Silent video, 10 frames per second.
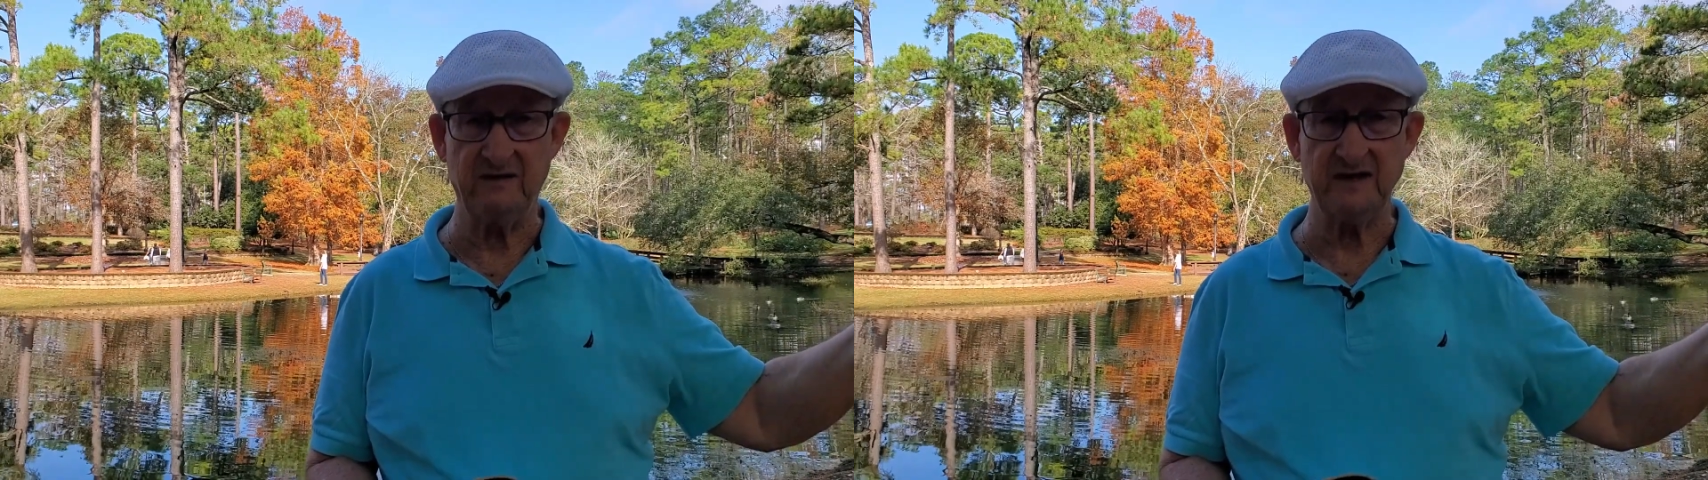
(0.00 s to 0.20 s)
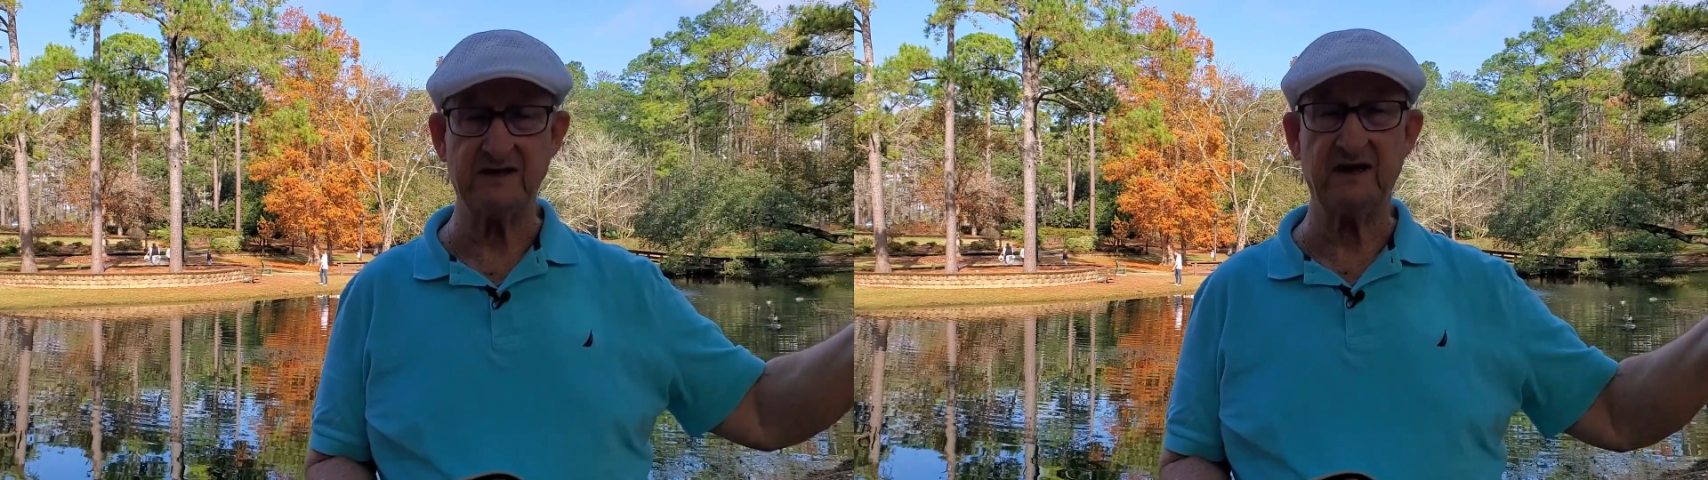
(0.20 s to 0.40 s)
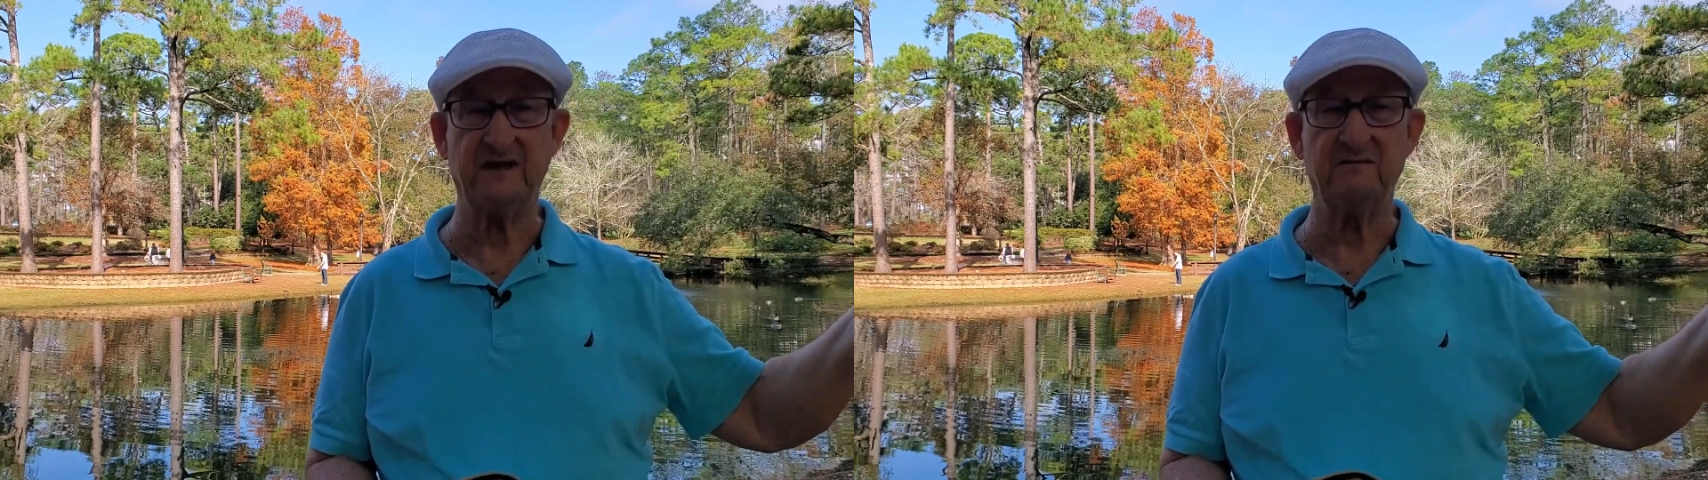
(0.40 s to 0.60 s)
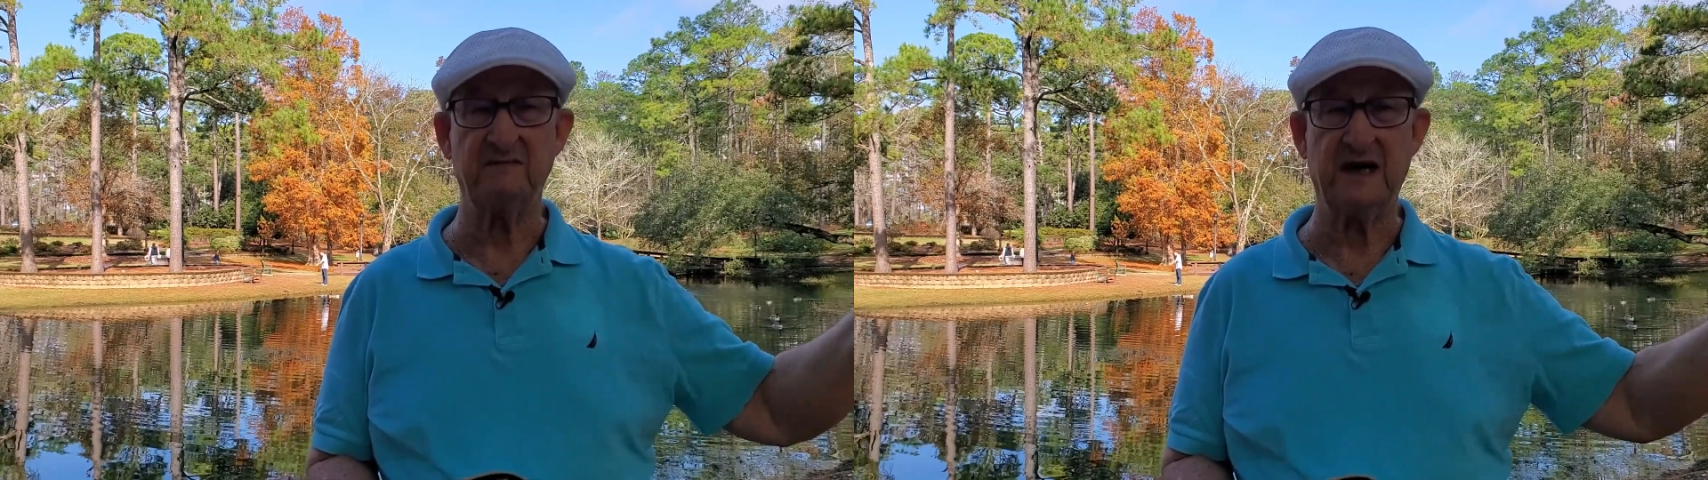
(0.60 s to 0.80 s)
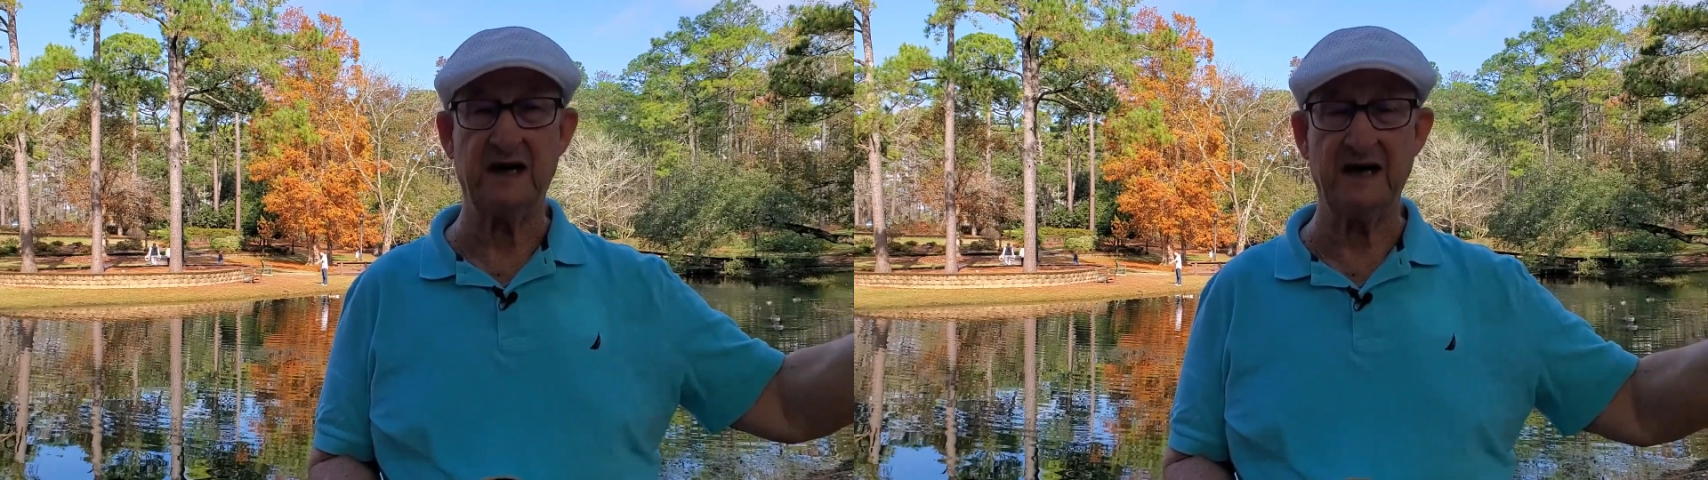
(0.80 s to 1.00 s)
Let's set our
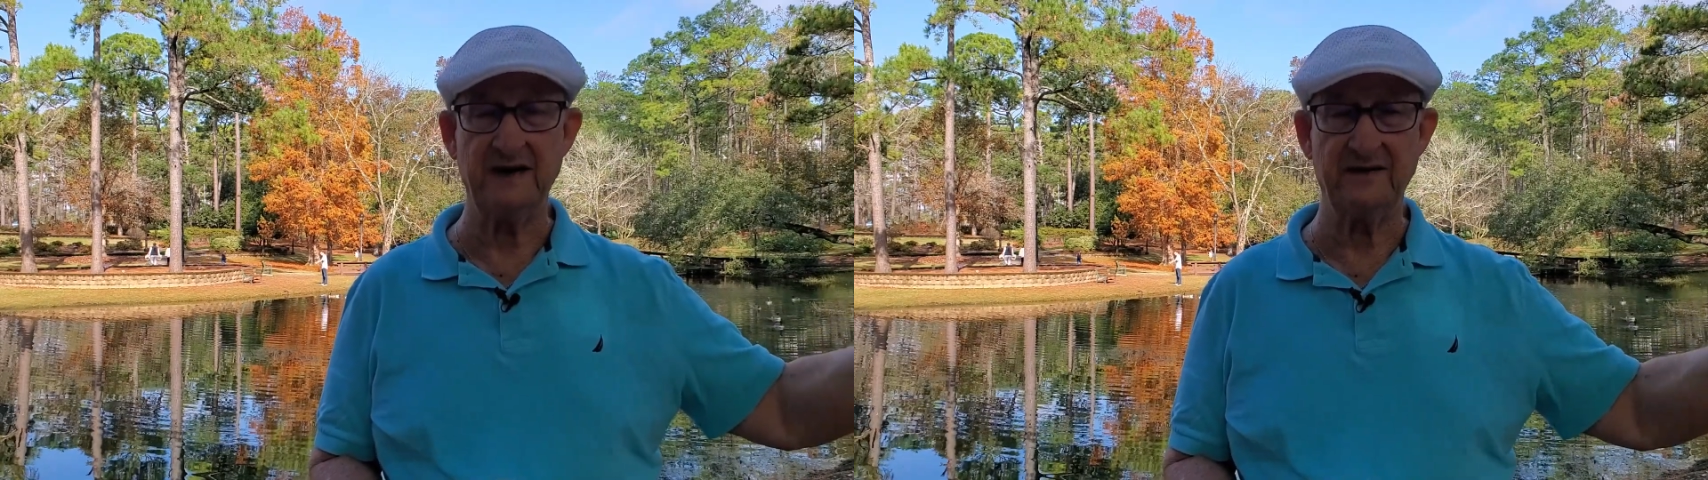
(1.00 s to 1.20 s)
mind